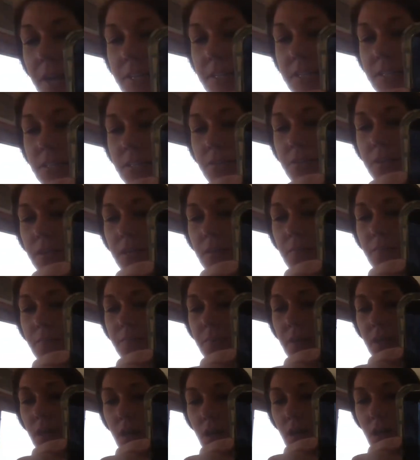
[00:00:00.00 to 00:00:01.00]
ice
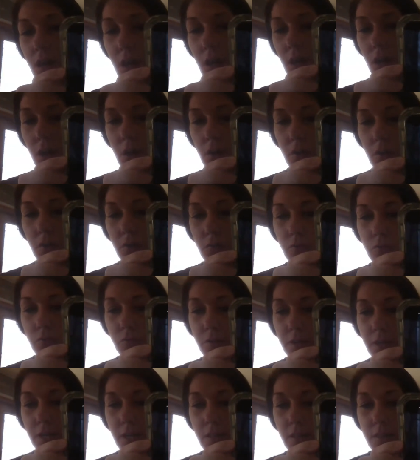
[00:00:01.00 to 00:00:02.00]
cream.
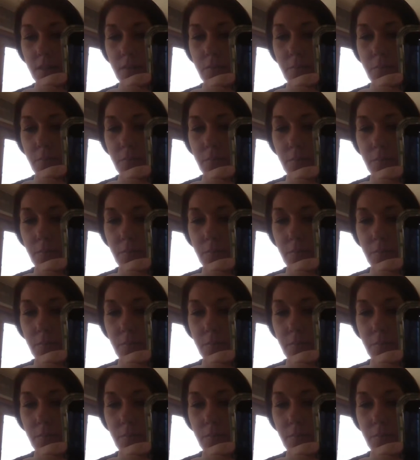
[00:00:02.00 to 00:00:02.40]
Read the